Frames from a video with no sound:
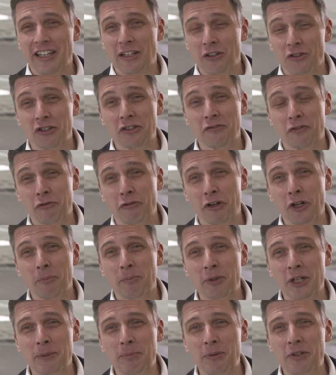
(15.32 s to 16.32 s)
technology for a real
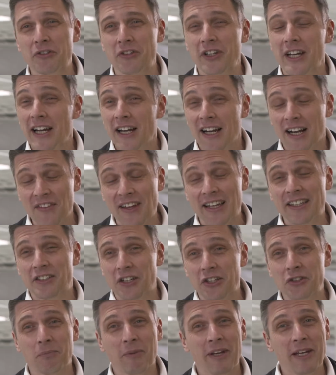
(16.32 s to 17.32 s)
purpose. And that
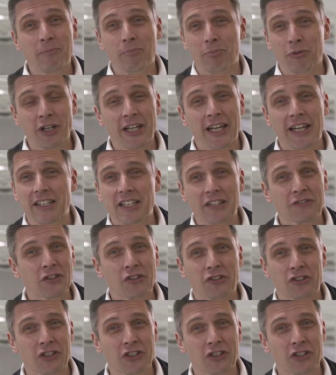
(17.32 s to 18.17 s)
does mean bringing different